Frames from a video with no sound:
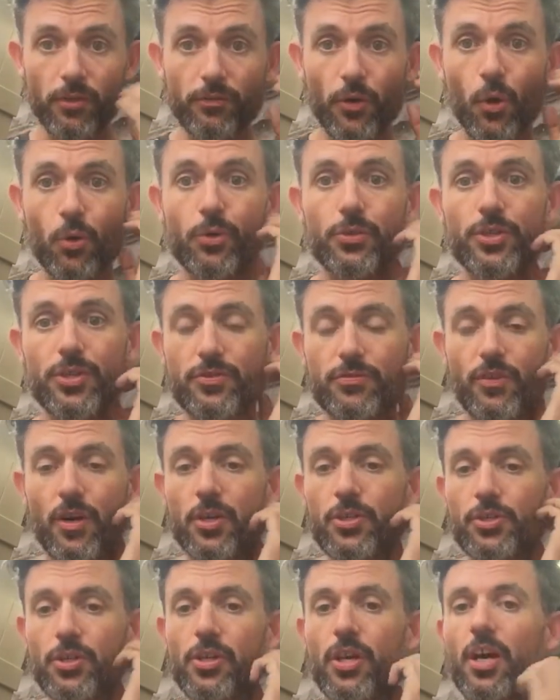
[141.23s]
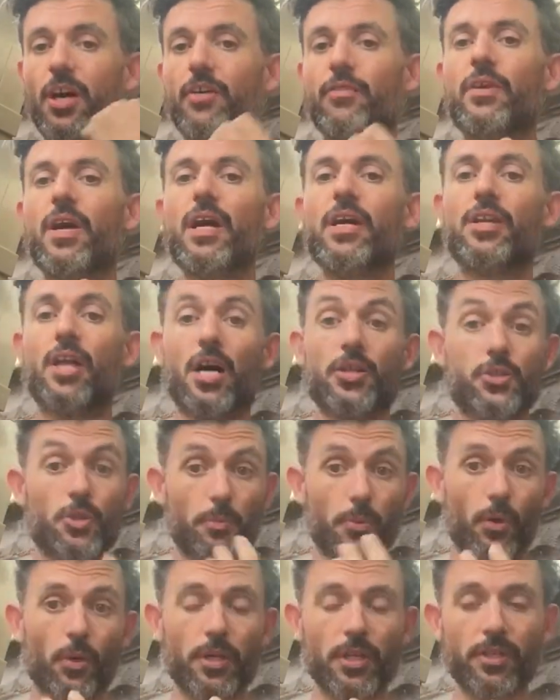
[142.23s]
a vocal dysfunction of not
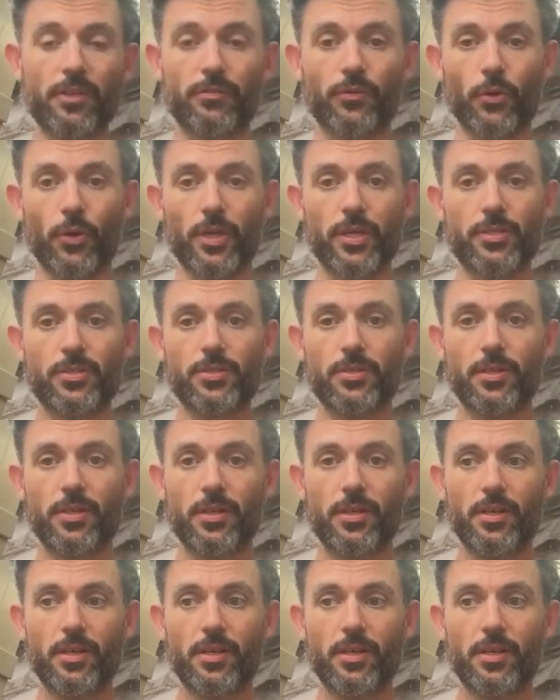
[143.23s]
supporting the voice.